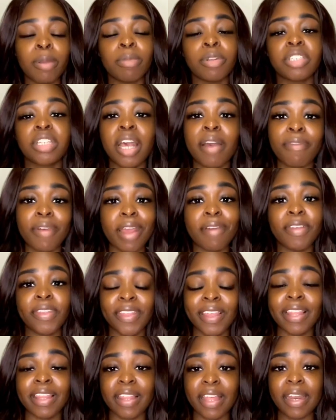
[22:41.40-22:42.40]
much cover
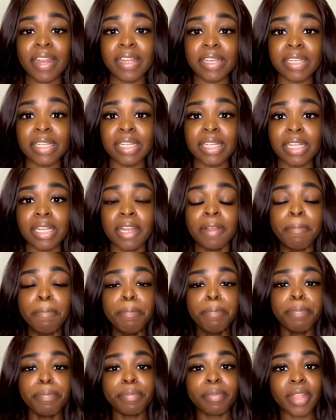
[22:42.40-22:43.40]
everything that I need,
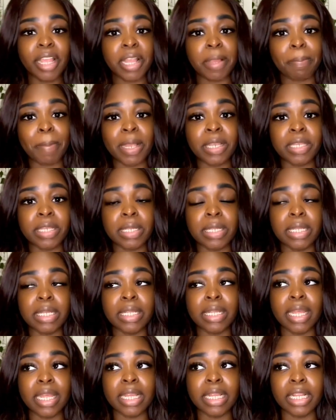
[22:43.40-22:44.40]
especially
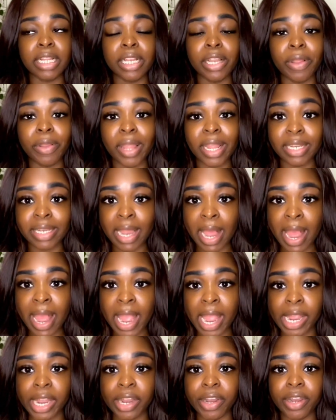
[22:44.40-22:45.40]
like, you know, like the
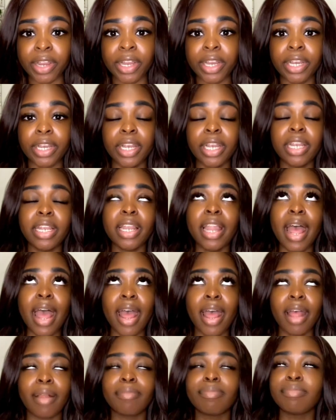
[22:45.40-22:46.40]
iron,
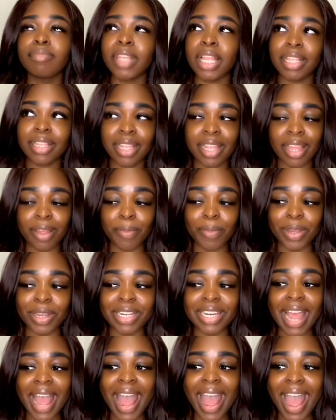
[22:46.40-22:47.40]
I say that weird,
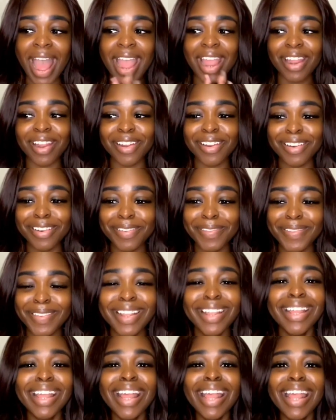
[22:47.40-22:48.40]
iron,
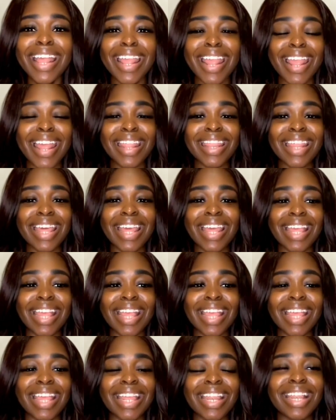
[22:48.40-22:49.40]
and
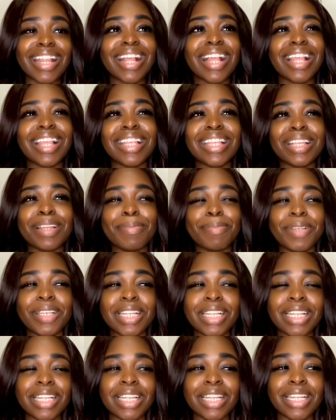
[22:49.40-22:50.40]
then calcium
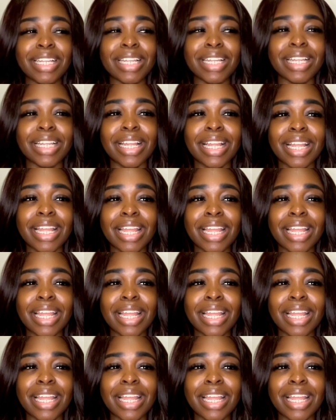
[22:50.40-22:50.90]
D.